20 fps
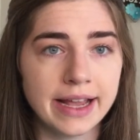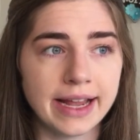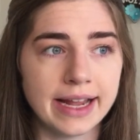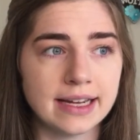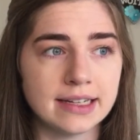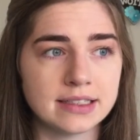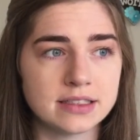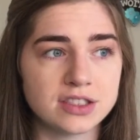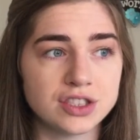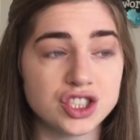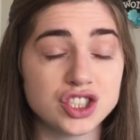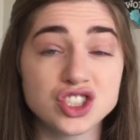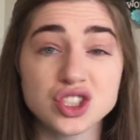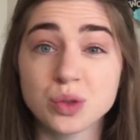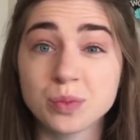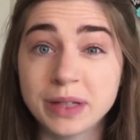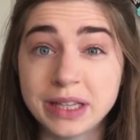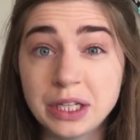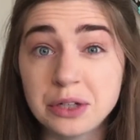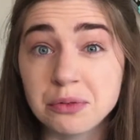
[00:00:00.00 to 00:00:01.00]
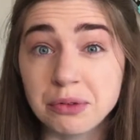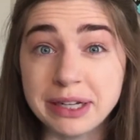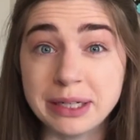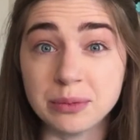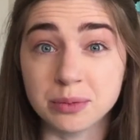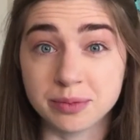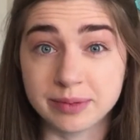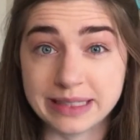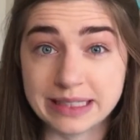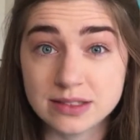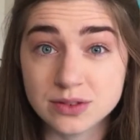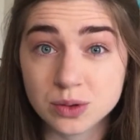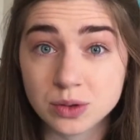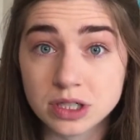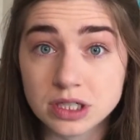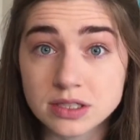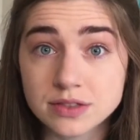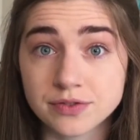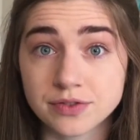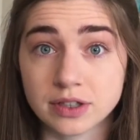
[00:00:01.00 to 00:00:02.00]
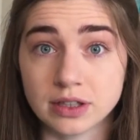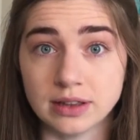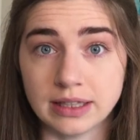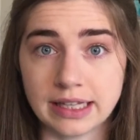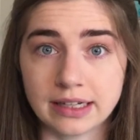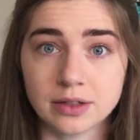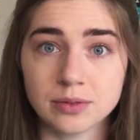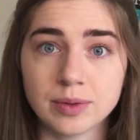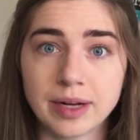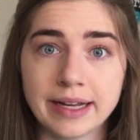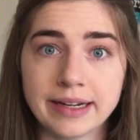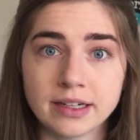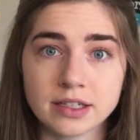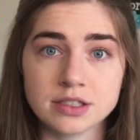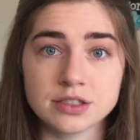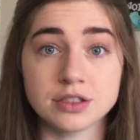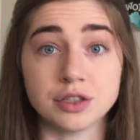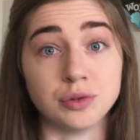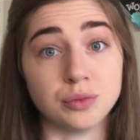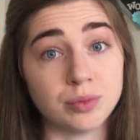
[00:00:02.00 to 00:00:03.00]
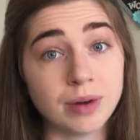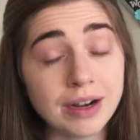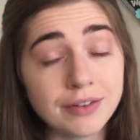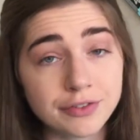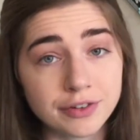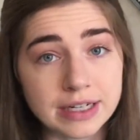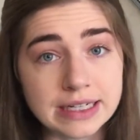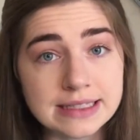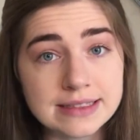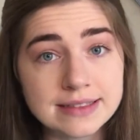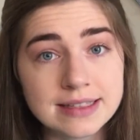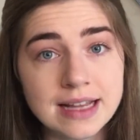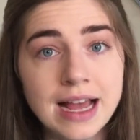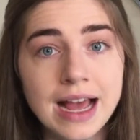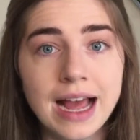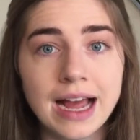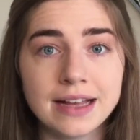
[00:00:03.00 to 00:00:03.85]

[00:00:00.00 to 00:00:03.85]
and it's just a really great resource for letter writers to reference